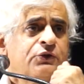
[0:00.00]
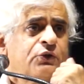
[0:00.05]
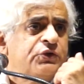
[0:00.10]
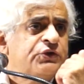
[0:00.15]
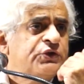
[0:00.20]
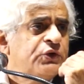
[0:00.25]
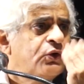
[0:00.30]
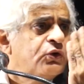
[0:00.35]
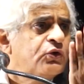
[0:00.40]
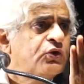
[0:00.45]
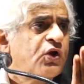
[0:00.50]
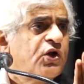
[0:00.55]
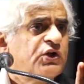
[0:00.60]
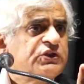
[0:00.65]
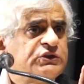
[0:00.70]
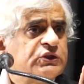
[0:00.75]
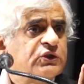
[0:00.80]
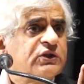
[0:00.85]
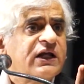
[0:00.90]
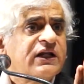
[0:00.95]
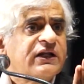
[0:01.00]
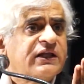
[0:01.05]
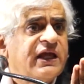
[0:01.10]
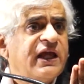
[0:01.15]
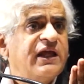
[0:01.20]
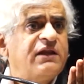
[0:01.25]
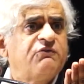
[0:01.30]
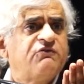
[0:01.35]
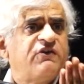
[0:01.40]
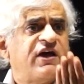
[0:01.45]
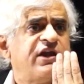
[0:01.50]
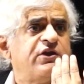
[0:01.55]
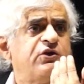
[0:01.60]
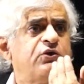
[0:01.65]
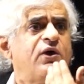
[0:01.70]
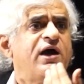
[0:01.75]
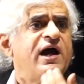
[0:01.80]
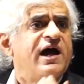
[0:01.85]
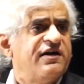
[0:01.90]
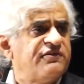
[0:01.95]
You should grow sugarcane where
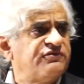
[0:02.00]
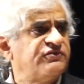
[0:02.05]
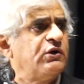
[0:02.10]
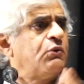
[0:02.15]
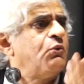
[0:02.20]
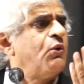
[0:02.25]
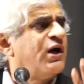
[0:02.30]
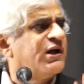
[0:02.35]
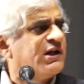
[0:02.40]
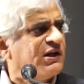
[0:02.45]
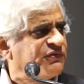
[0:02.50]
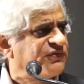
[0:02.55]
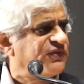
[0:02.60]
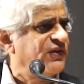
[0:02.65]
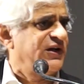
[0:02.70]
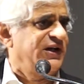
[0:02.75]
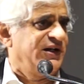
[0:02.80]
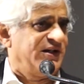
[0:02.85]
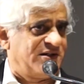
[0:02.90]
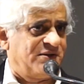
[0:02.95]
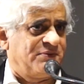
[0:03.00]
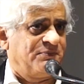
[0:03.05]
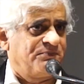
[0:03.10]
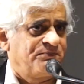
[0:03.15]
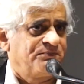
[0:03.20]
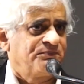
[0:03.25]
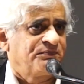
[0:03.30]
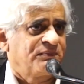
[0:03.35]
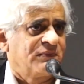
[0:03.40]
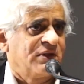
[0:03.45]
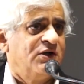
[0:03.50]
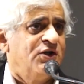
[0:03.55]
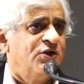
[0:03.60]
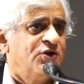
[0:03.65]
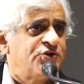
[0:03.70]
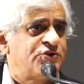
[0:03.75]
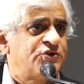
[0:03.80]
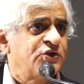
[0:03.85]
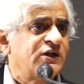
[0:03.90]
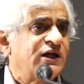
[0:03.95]
you have the water for it.
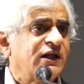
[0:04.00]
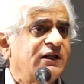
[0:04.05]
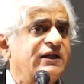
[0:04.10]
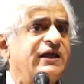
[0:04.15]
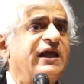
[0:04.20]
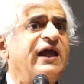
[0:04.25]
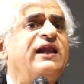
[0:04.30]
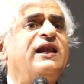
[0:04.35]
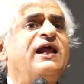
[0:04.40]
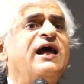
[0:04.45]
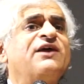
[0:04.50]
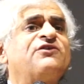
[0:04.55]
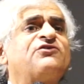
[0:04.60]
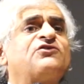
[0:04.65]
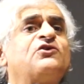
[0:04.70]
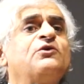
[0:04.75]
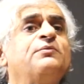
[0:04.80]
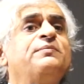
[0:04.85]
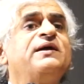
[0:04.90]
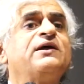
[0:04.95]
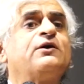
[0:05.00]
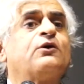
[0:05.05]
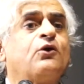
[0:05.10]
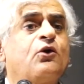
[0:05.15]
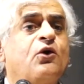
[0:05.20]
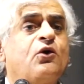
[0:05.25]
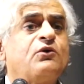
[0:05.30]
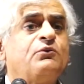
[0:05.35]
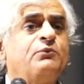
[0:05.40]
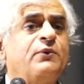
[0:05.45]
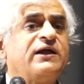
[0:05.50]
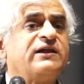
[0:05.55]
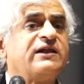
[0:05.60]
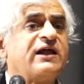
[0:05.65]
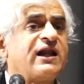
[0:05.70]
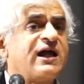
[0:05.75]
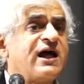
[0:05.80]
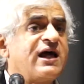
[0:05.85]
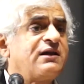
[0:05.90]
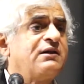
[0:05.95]
Sugarcane has to be grown where
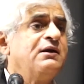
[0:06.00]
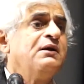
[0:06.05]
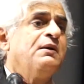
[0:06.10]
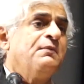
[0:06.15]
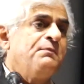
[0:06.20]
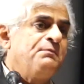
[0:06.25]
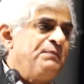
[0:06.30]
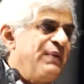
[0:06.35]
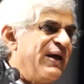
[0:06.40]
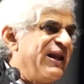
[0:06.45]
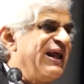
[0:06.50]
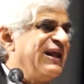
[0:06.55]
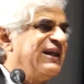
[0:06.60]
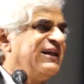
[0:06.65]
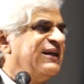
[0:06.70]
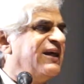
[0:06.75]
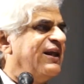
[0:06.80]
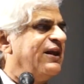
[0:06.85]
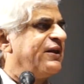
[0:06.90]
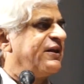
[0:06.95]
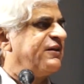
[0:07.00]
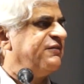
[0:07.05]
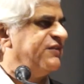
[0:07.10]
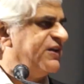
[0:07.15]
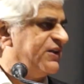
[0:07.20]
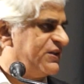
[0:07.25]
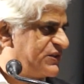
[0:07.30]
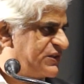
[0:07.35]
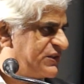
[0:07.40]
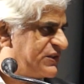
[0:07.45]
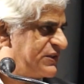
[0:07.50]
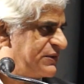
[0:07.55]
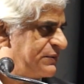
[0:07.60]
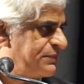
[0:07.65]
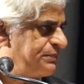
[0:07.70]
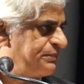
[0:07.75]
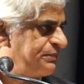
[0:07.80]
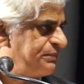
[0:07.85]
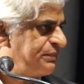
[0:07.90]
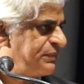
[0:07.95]
there are perennial
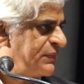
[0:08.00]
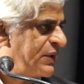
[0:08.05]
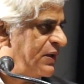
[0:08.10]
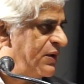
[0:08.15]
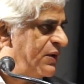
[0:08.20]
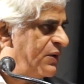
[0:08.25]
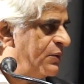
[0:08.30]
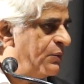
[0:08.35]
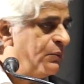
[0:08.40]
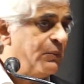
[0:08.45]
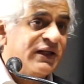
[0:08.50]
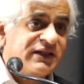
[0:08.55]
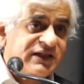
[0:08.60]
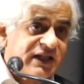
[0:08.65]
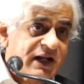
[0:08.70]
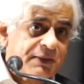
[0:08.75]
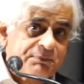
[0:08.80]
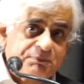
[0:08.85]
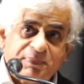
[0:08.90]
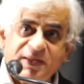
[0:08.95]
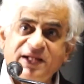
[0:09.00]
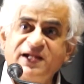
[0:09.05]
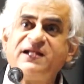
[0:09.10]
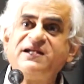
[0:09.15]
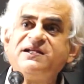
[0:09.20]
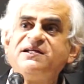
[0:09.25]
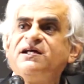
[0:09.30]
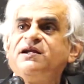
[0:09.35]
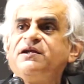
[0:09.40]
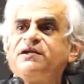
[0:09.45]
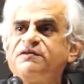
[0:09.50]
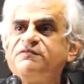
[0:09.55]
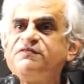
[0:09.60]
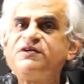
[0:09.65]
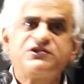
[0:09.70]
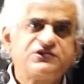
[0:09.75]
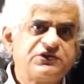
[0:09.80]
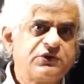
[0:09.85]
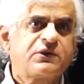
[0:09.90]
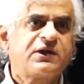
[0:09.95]
rivers. Where there are perennial
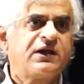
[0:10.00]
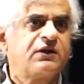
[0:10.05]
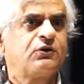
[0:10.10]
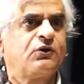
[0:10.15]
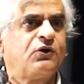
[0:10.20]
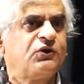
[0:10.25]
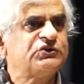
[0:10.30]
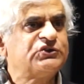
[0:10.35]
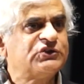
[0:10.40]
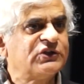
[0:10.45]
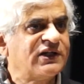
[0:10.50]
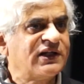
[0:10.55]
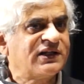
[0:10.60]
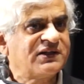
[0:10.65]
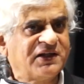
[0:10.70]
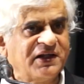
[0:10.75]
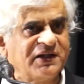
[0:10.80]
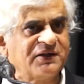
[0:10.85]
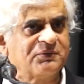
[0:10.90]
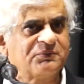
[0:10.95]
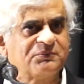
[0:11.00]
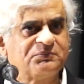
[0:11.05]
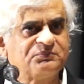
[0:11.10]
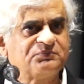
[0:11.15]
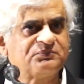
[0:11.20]
rivers, you can grow sugarcane.